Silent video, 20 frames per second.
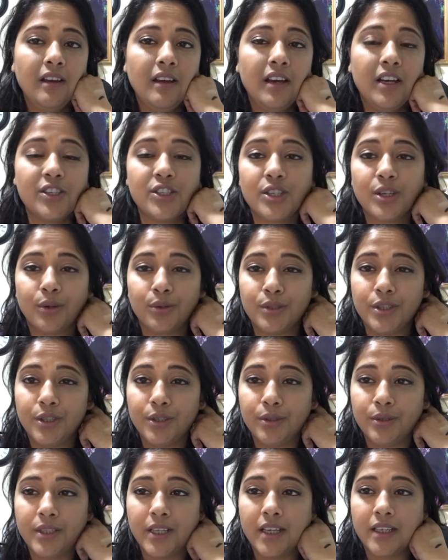I showed
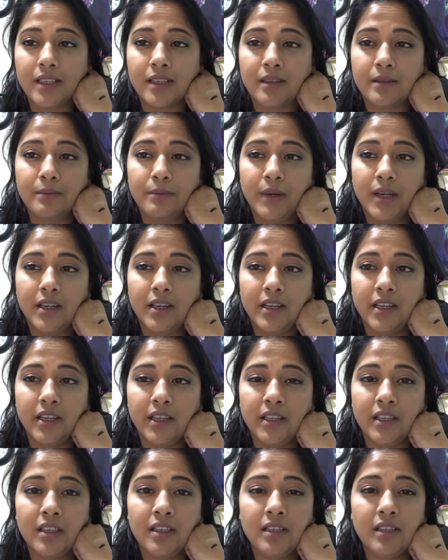you that
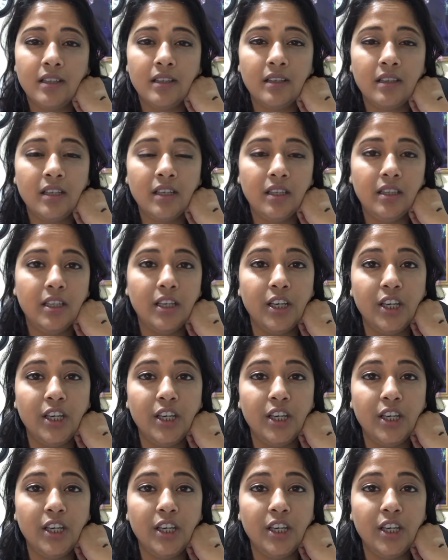the